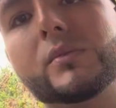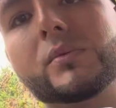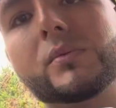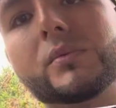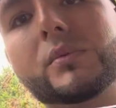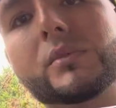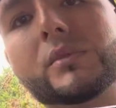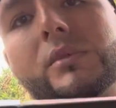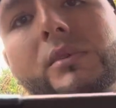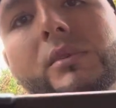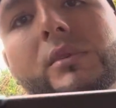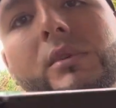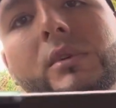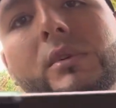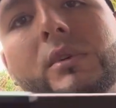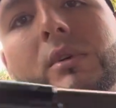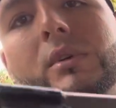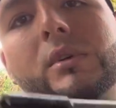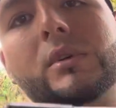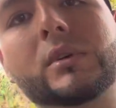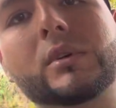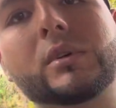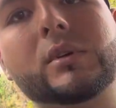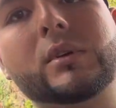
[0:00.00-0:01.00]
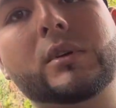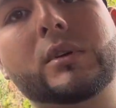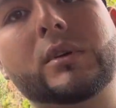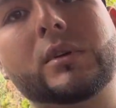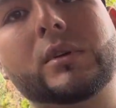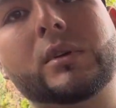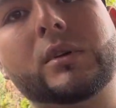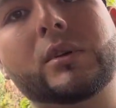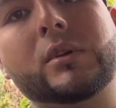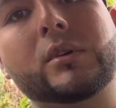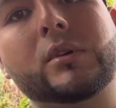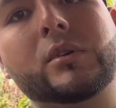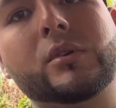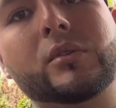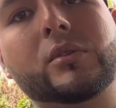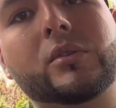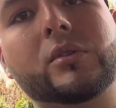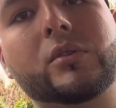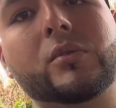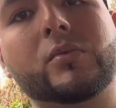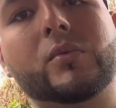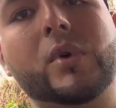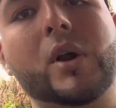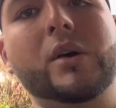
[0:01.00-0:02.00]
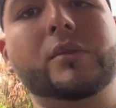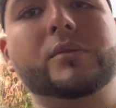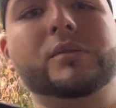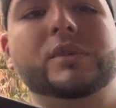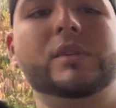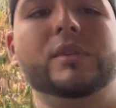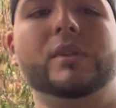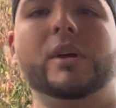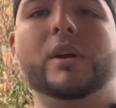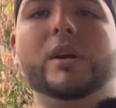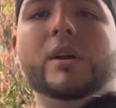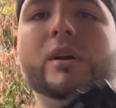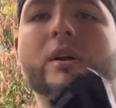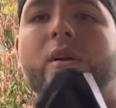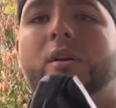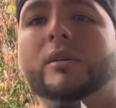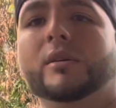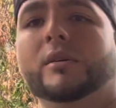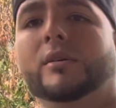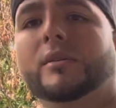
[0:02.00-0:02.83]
one, no rounds in there.